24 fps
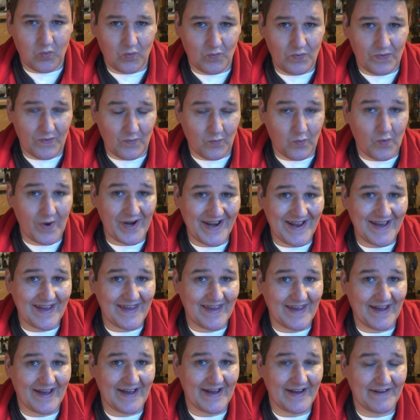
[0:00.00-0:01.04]
the one I
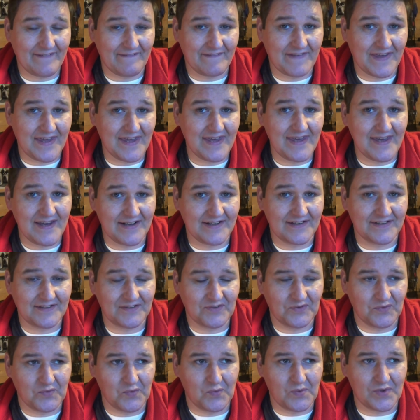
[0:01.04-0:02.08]
have here
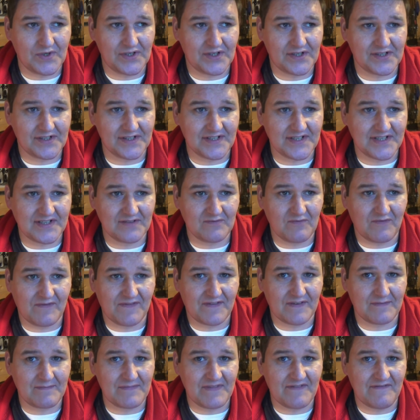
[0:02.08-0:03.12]
was
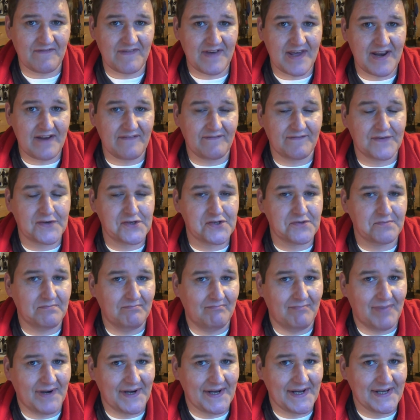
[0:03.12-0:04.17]
from the very
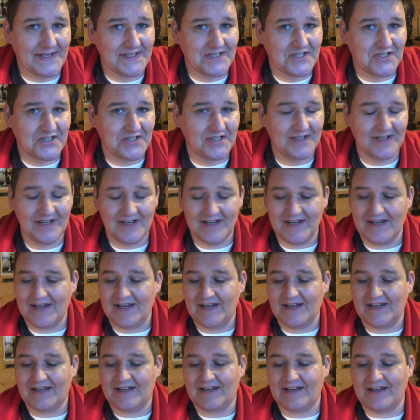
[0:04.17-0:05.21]
first batch.
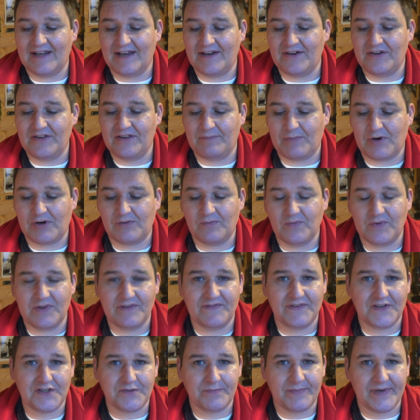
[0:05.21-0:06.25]
Now, the problem with
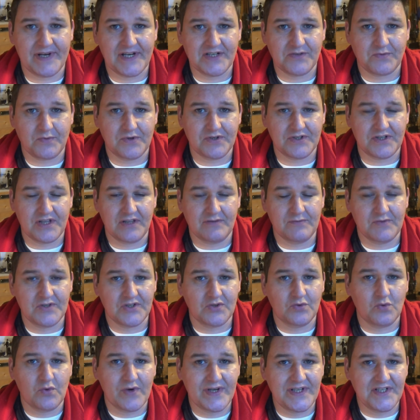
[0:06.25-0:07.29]
the first batch was that there was
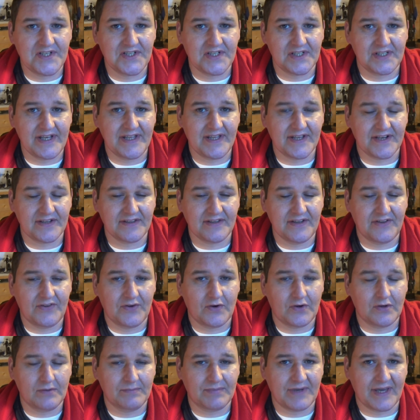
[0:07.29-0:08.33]
no insulator in the
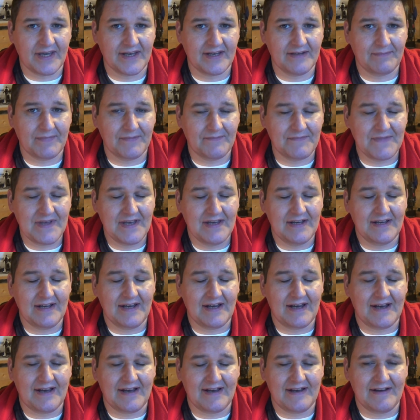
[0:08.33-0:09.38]
top cap.
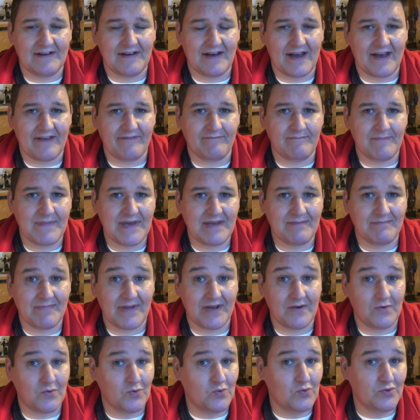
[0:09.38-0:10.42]
I've made
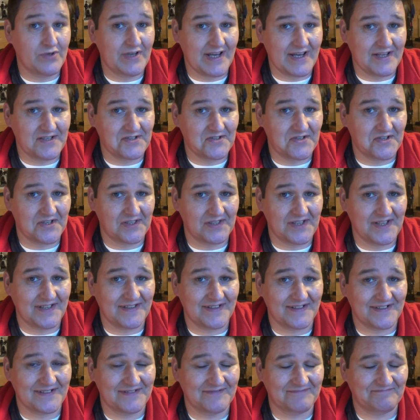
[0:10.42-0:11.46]
my own
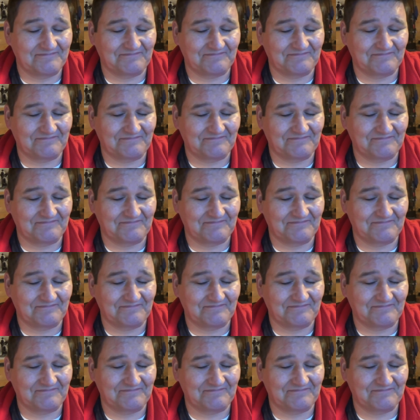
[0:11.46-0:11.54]
insulator